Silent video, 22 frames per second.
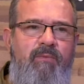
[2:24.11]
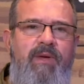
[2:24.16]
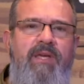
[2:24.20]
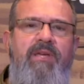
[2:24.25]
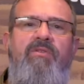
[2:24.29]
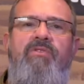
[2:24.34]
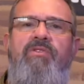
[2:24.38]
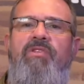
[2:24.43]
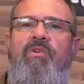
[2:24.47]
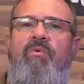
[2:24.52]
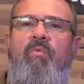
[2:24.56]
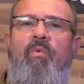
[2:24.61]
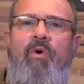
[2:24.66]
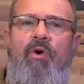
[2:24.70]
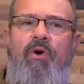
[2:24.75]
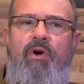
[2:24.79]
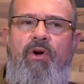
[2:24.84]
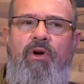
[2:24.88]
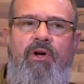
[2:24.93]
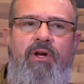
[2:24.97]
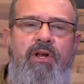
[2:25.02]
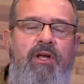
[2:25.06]
We use the
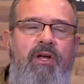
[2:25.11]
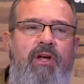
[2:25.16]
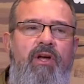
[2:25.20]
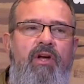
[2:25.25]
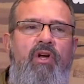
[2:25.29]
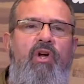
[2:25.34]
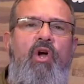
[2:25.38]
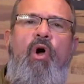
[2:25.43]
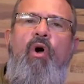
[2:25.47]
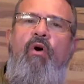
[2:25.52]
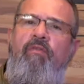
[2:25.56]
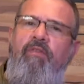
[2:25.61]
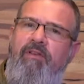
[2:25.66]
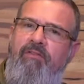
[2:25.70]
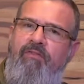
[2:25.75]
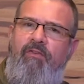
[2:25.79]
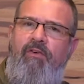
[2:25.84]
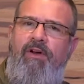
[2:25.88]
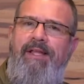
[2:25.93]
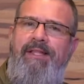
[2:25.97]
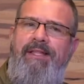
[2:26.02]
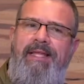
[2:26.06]
word COVID
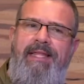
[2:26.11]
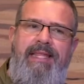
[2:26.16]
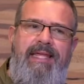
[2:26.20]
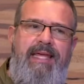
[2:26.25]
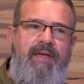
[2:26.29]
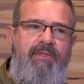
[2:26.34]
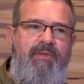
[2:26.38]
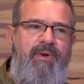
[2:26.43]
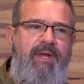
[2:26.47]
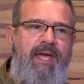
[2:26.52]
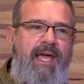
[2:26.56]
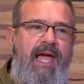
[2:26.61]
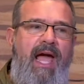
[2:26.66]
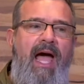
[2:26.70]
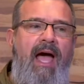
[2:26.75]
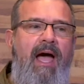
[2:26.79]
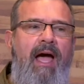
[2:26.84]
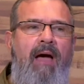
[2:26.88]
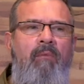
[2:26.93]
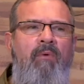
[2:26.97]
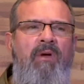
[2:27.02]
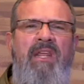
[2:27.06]
friendly the other day.
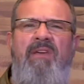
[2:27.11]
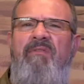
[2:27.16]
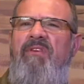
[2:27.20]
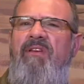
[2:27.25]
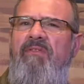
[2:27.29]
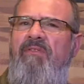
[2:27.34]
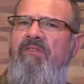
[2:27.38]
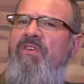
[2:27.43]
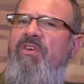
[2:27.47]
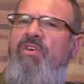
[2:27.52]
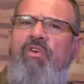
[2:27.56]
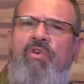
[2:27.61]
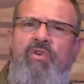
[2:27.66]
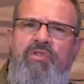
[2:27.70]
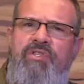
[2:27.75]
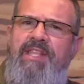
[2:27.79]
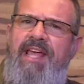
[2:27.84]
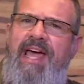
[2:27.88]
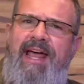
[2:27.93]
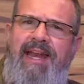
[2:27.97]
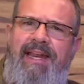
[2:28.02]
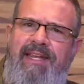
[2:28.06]
I, I, wouldn't even have
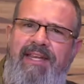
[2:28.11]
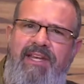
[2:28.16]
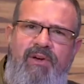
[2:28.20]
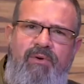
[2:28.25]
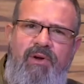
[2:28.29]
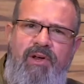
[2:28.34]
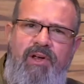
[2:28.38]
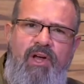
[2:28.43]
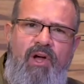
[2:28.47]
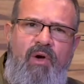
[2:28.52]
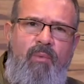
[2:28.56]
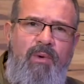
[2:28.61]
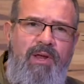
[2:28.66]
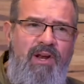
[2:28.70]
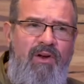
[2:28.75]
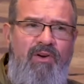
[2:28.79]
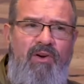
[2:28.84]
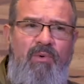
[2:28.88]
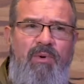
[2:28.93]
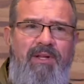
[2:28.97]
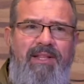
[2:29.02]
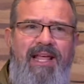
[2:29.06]
used that a year ago. We
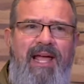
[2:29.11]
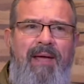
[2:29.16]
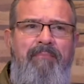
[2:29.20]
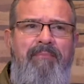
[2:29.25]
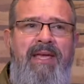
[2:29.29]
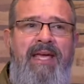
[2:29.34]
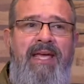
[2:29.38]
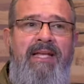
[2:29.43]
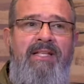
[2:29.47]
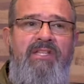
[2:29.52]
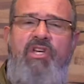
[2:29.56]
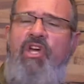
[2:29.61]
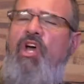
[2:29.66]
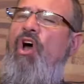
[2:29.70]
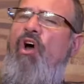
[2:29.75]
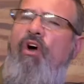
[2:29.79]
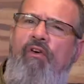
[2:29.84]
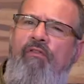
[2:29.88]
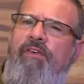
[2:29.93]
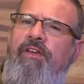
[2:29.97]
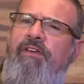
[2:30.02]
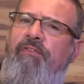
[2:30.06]
don't know what that means.
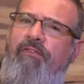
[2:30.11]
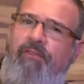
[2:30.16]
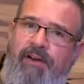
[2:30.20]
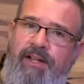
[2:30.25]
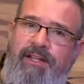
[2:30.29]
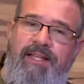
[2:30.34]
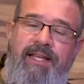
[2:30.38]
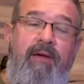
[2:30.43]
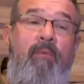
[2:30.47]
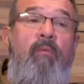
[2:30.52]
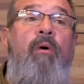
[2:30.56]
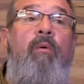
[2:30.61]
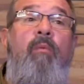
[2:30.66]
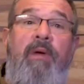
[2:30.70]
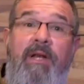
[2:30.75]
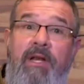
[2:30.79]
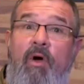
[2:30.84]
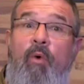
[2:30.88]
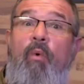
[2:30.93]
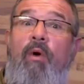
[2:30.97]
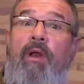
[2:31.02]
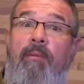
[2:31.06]
COVID friendly? Well, we
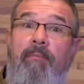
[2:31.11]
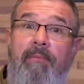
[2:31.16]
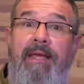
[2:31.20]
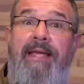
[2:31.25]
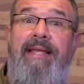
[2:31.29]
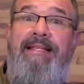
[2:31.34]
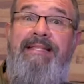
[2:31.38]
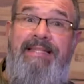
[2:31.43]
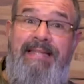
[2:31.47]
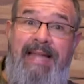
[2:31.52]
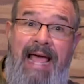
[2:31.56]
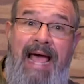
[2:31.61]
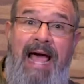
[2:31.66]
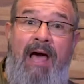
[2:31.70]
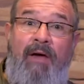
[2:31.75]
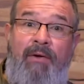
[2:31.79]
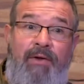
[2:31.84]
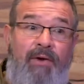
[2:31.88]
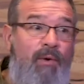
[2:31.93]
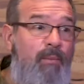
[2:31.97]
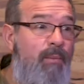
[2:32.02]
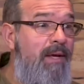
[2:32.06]
know what it means
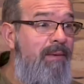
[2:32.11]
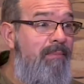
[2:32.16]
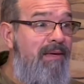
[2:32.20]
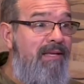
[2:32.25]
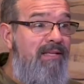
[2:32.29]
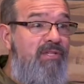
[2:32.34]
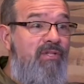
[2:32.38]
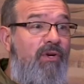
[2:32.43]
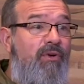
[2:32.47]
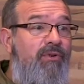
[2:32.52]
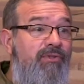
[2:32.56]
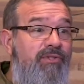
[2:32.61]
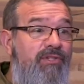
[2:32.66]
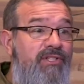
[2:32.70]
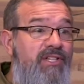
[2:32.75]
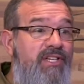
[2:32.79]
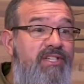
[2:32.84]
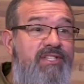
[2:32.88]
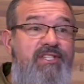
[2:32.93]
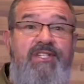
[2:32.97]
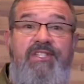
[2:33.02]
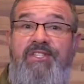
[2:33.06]
now, don't we? It means social
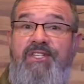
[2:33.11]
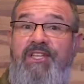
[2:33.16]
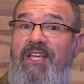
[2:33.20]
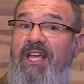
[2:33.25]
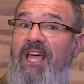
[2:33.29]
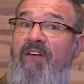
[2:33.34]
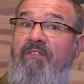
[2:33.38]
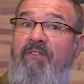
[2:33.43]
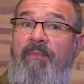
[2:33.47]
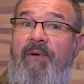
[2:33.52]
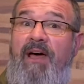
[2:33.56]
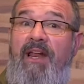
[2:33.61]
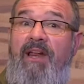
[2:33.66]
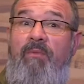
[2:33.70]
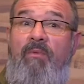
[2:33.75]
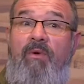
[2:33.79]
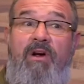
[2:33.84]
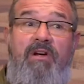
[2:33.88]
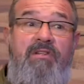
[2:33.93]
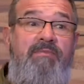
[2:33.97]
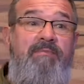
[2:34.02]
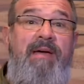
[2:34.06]
distancing, everybody
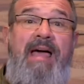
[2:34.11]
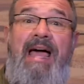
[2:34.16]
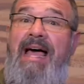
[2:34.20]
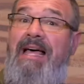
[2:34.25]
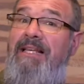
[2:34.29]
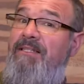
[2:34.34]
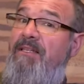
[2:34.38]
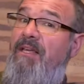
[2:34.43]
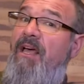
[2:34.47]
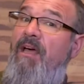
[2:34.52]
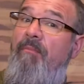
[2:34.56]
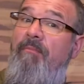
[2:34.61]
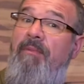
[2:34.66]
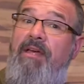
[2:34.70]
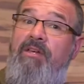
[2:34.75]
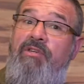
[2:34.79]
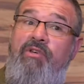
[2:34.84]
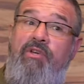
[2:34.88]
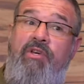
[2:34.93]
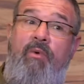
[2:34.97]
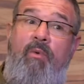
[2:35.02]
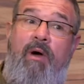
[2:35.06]
wears masks, make
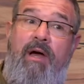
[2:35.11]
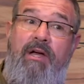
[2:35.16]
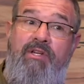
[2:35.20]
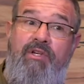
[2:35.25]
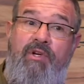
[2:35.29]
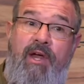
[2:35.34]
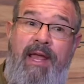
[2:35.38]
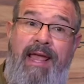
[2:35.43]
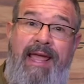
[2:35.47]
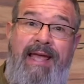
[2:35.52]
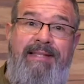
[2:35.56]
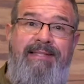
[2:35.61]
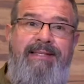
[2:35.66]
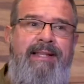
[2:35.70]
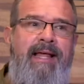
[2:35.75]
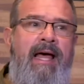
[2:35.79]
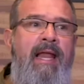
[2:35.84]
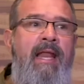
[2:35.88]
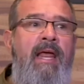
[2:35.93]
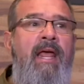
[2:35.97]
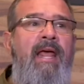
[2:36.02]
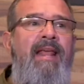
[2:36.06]
sure you wash your hands a
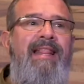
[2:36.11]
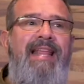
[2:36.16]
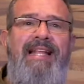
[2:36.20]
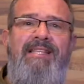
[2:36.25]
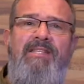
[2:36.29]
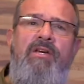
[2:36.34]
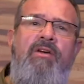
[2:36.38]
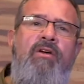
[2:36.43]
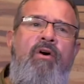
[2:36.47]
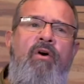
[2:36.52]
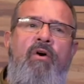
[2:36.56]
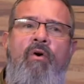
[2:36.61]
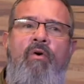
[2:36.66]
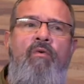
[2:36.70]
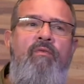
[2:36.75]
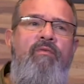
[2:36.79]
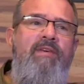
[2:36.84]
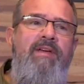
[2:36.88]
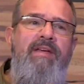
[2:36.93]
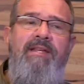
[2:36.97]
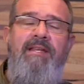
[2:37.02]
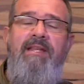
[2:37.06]
lot. That's a
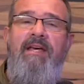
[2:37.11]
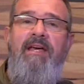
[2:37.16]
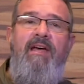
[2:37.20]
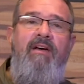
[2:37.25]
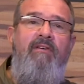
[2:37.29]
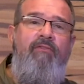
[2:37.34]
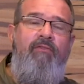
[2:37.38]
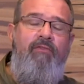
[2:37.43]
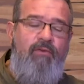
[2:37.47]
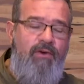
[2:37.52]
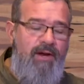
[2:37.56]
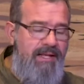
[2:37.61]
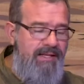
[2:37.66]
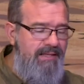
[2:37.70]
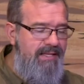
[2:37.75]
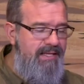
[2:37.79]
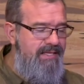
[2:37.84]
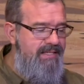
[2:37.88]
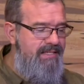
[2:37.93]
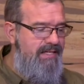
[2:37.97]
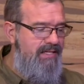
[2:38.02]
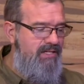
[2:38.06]
COVID
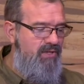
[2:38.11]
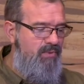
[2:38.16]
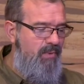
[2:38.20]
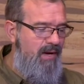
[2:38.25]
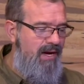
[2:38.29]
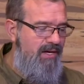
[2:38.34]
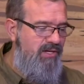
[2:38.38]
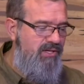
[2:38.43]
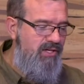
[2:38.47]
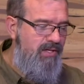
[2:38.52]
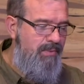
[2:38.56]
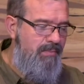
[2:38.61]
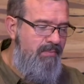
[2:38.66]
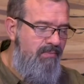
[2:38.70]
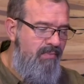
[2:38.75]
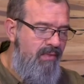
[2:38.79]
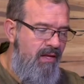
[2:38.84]
friendly situation.